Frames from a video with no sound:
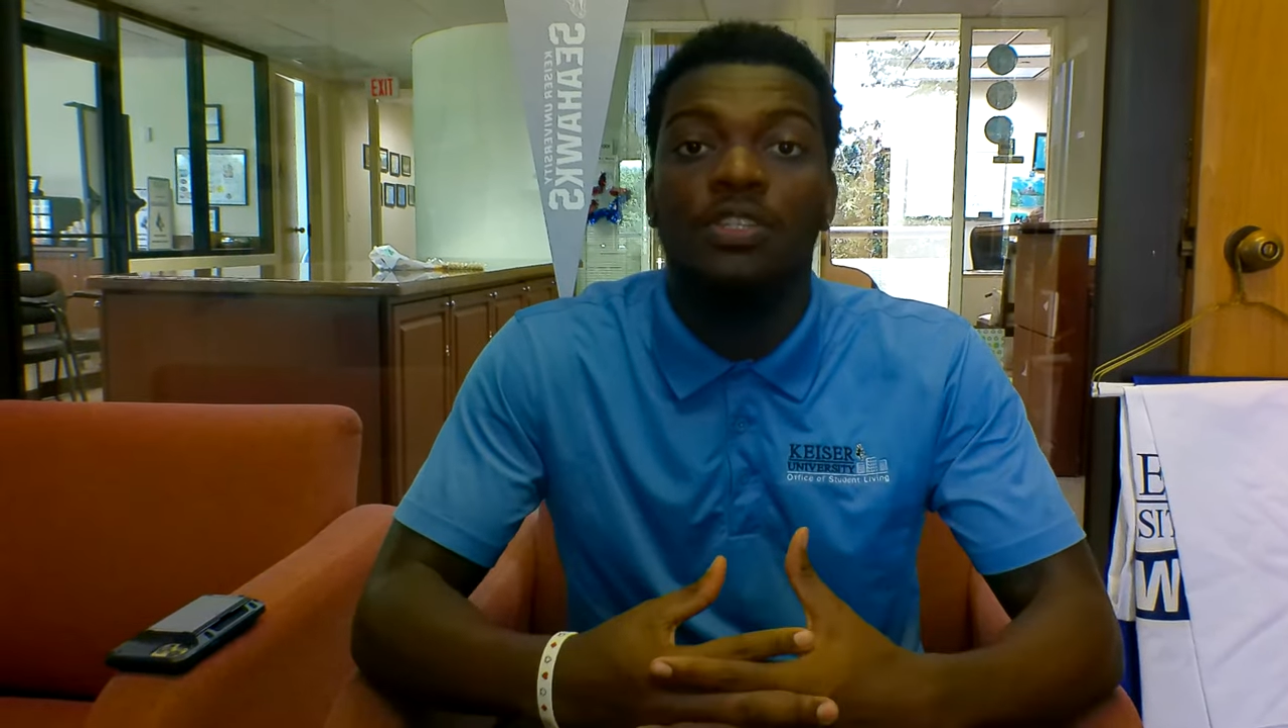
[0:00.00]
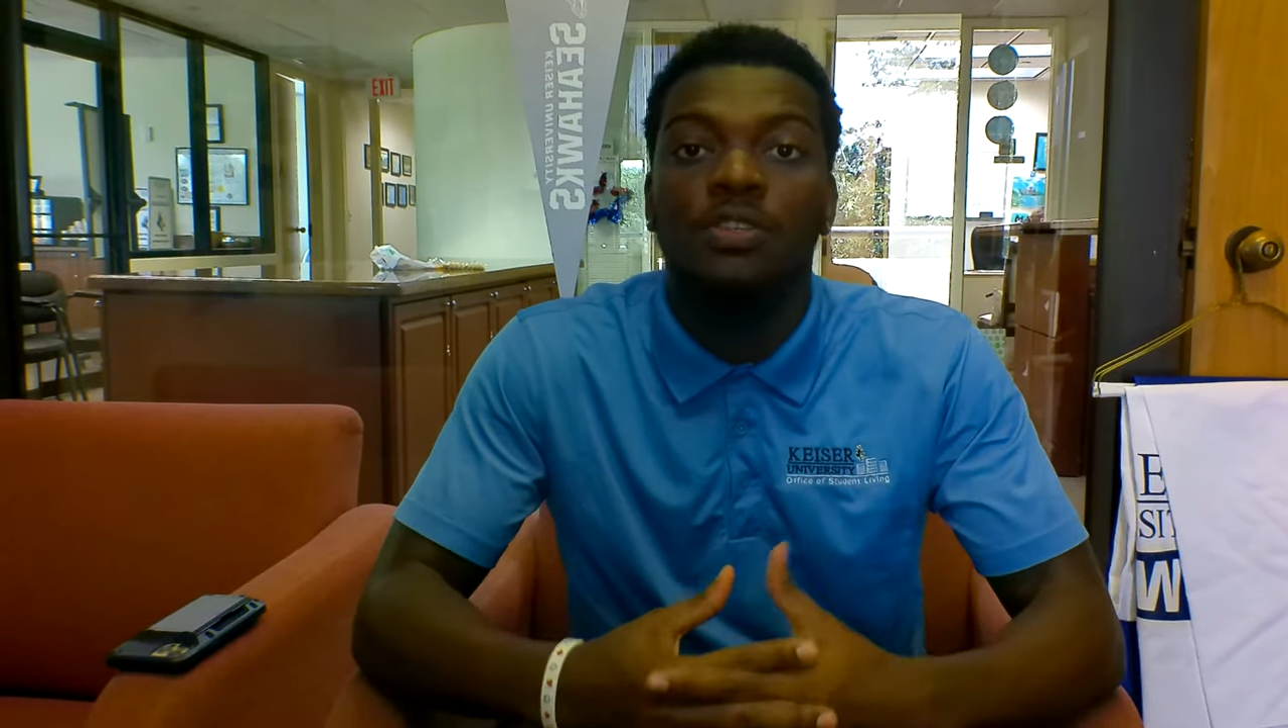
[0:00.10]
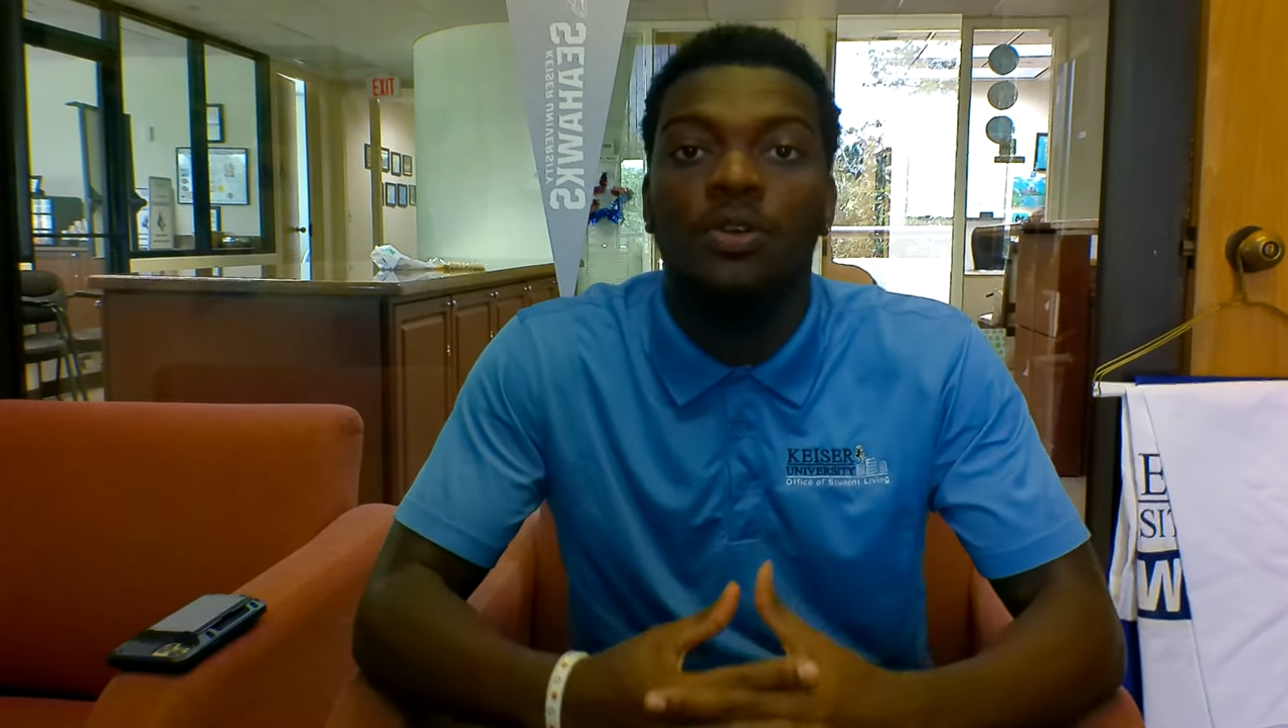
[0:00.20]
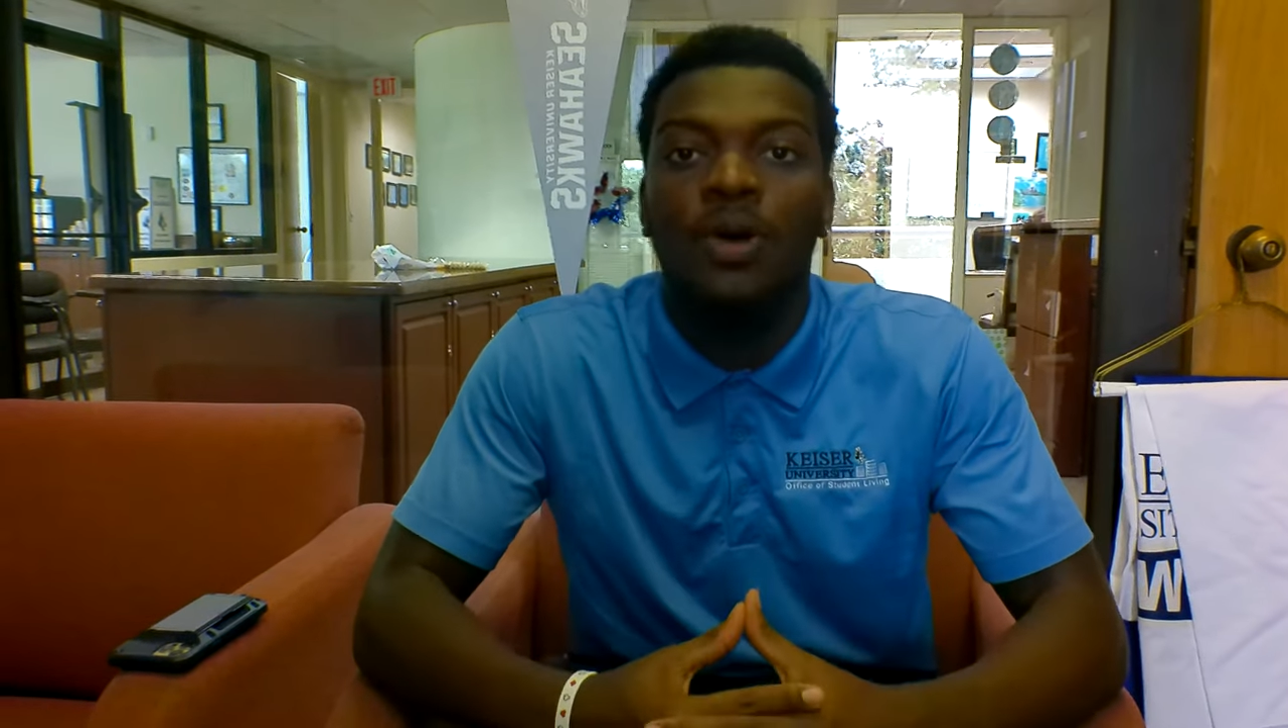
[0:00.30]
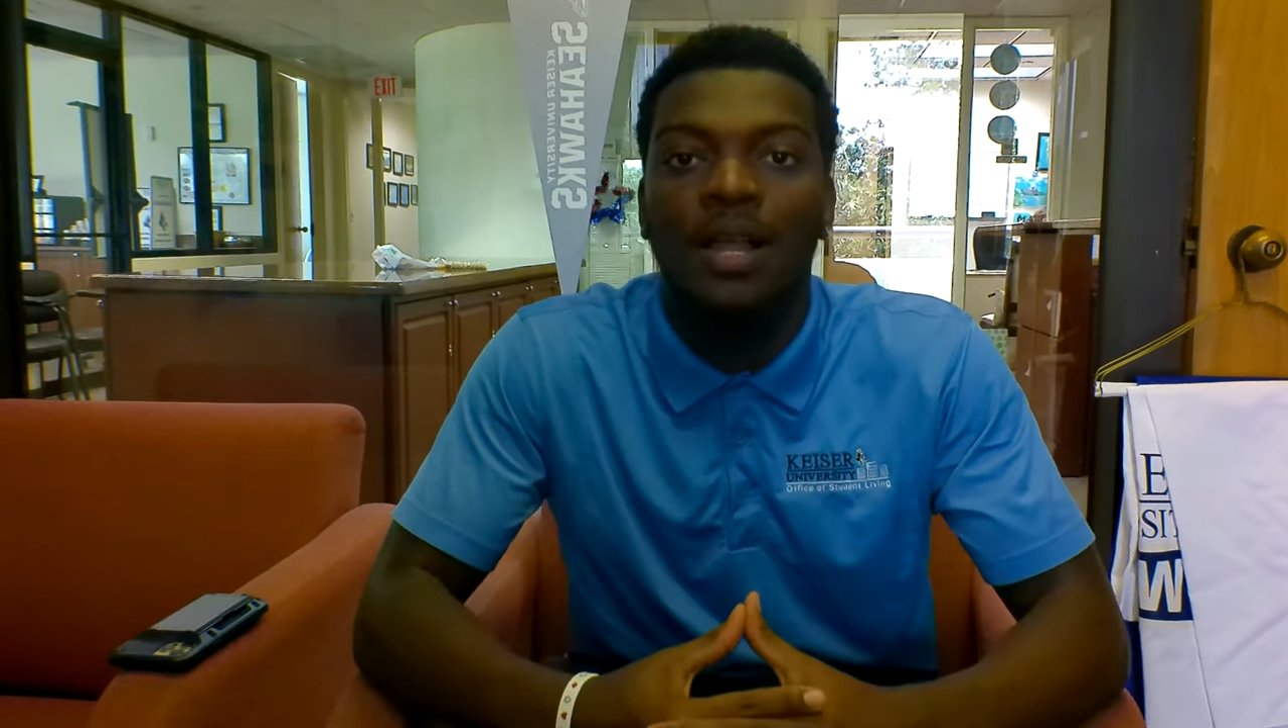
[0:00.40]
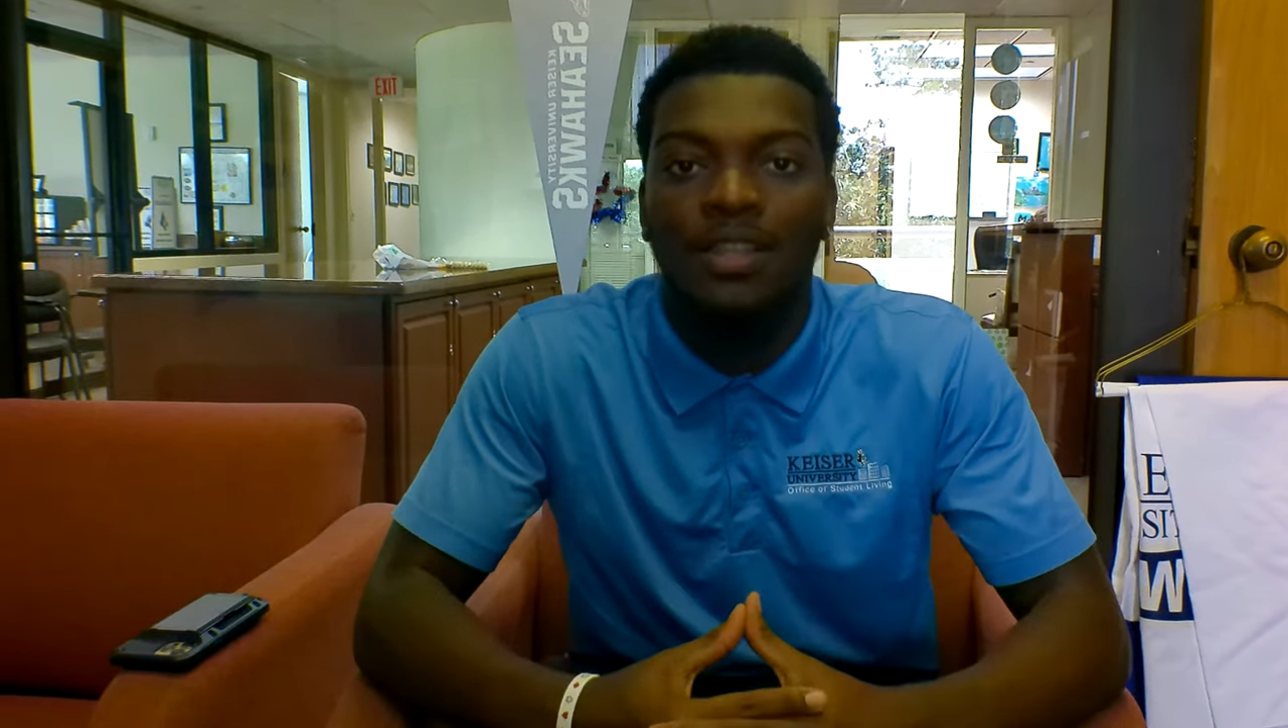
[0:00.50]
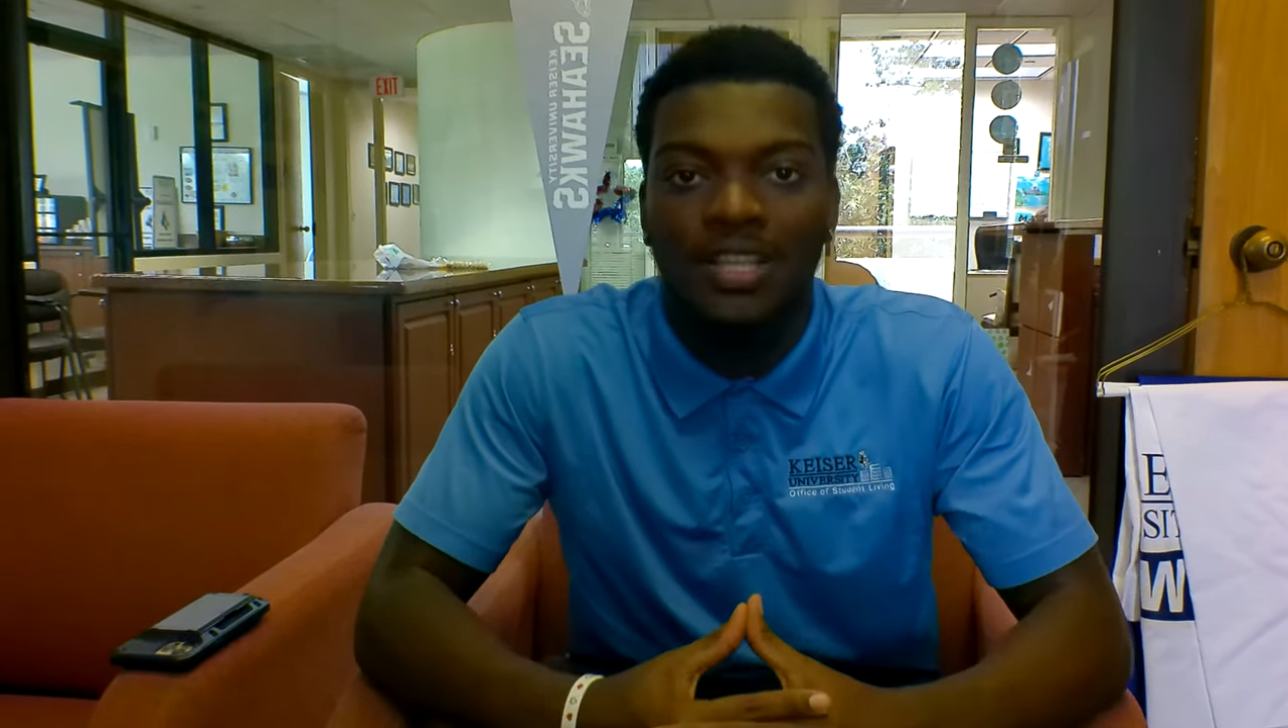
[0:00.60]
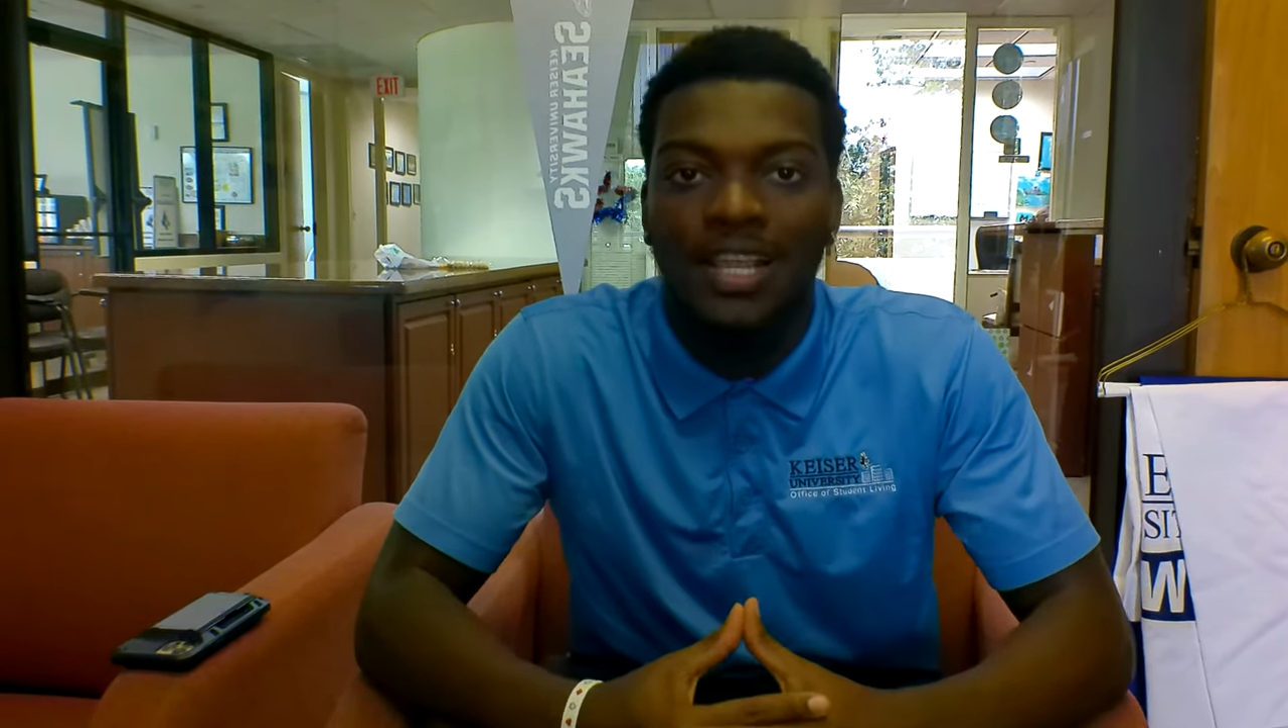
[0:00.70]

so I looked